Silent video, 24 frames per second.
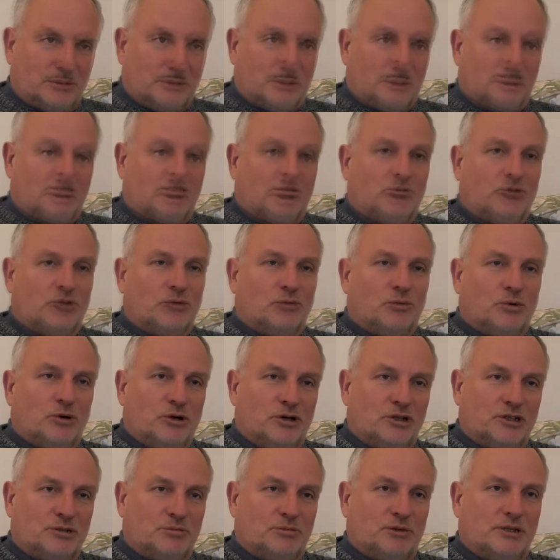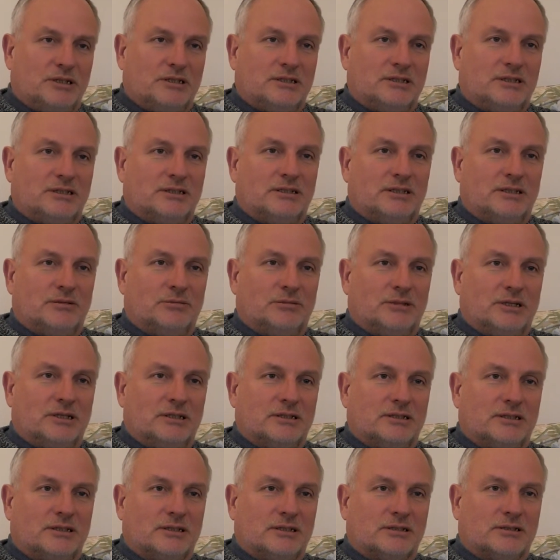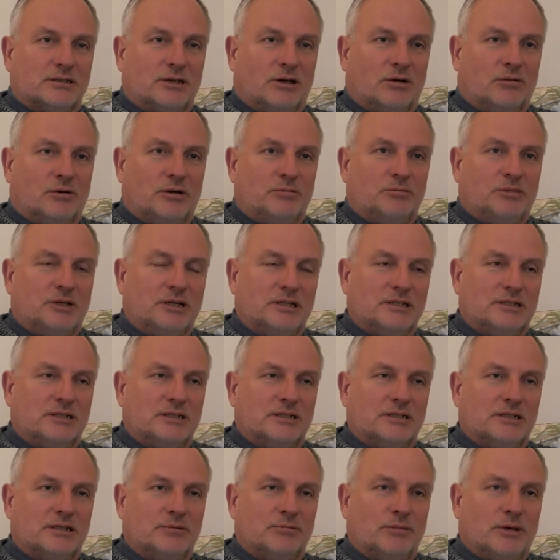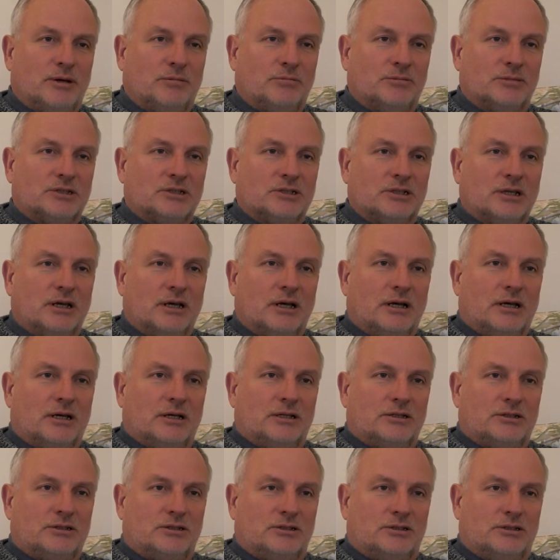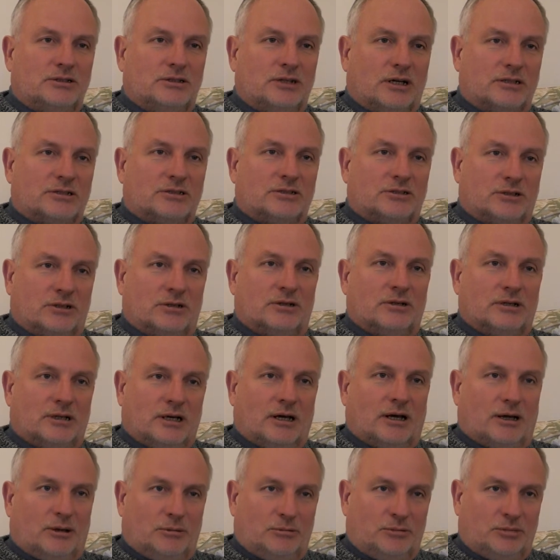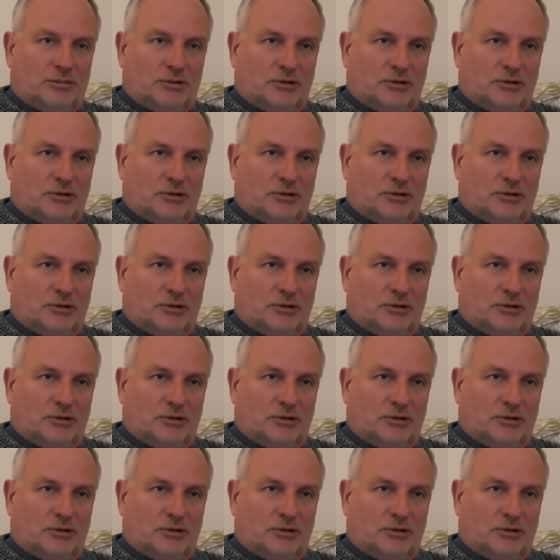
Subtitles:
Some of the worst PCC meetings are when PCC members just turn up